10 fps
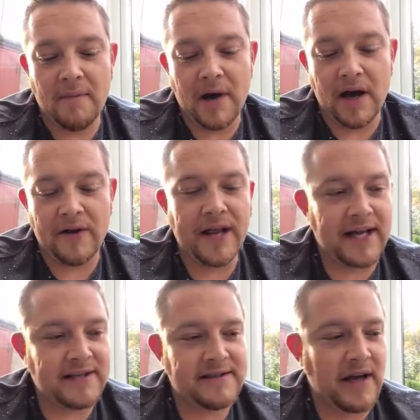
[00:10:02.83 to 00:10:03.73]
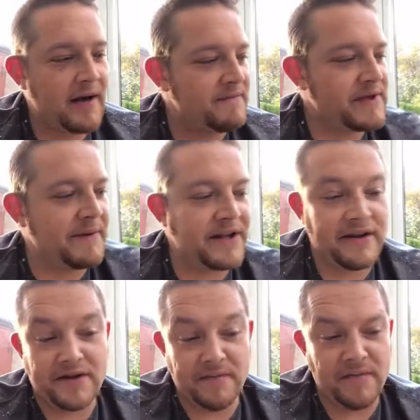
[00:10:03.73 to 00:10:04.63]
think that's something
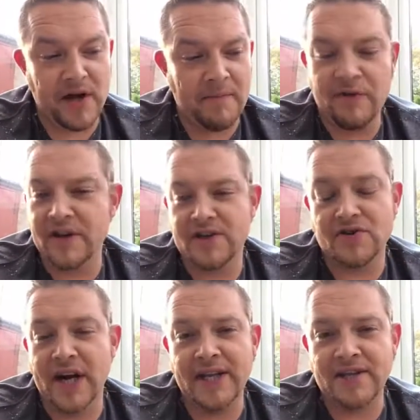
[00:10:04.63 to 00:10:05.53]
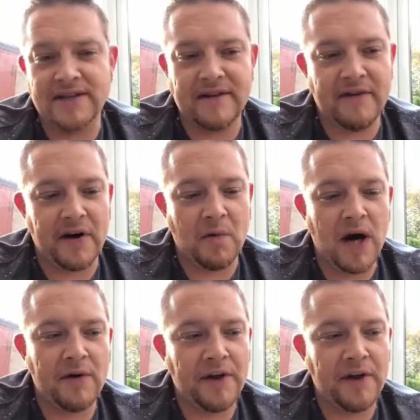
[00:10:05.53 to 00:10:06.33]
that the movie The Strangers did very well.